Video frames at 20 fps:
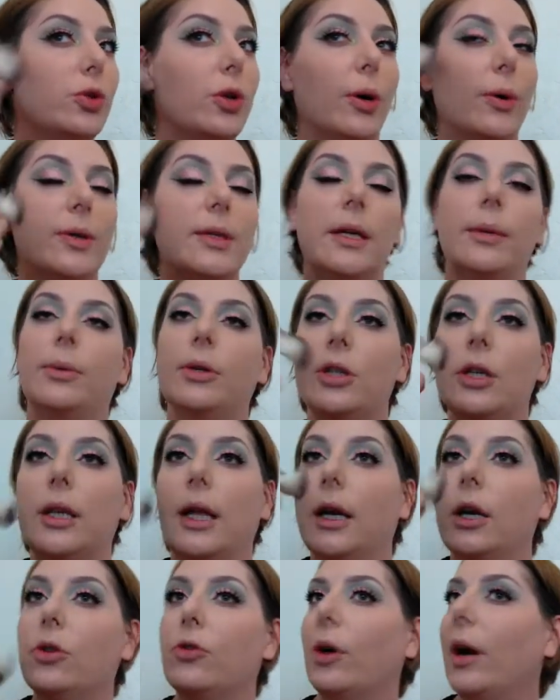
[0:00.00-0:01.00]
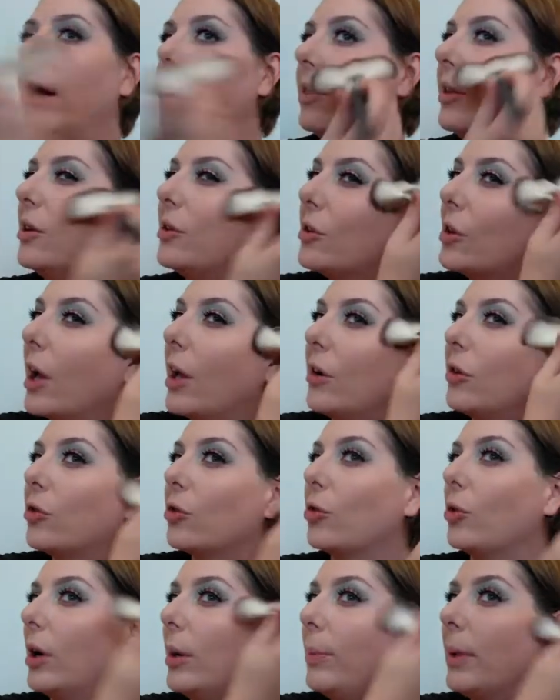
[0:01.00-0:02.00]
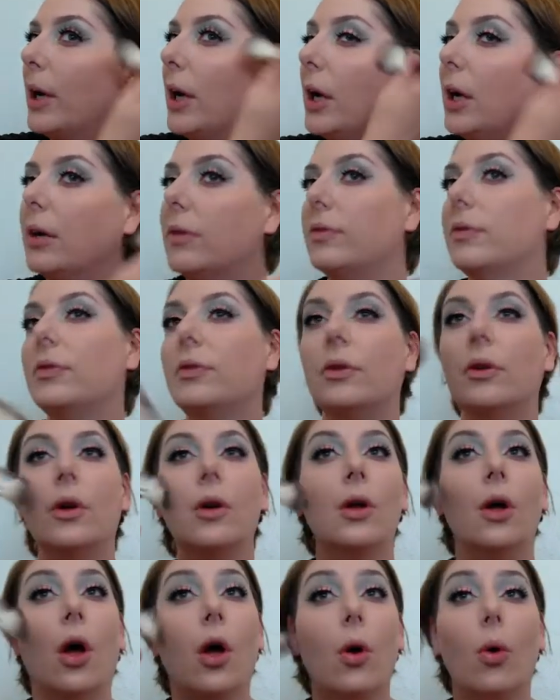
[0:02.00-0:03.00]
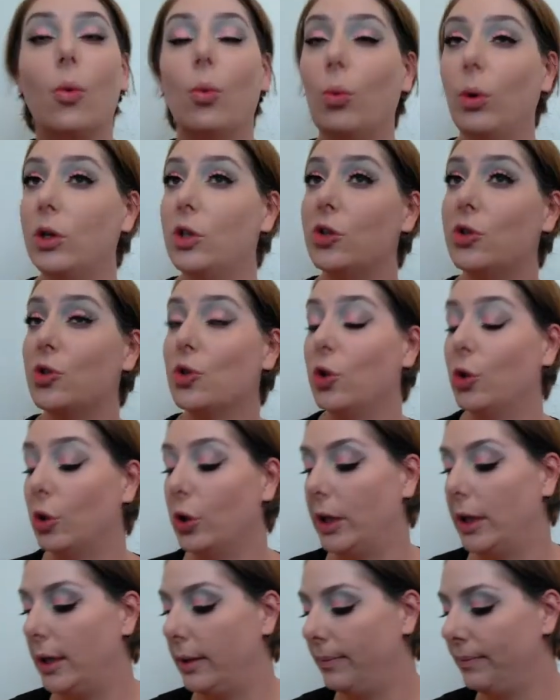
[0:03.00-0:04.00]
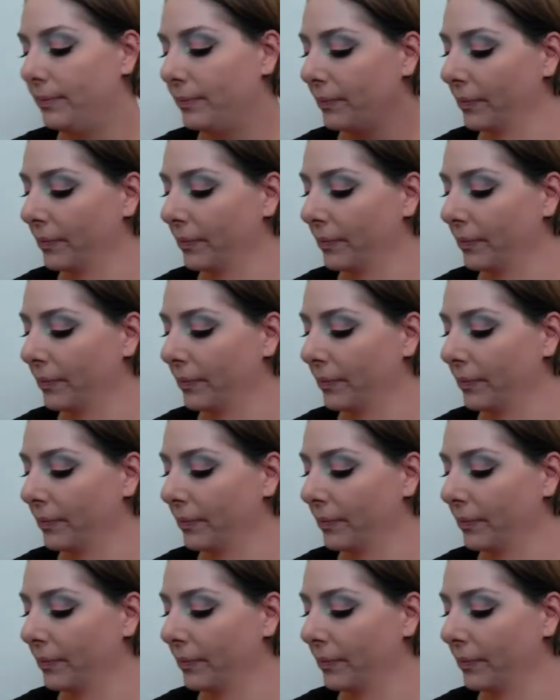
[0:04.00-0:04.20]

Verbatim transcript: so I was able to let it dry and then kind of scrape it off, which is good.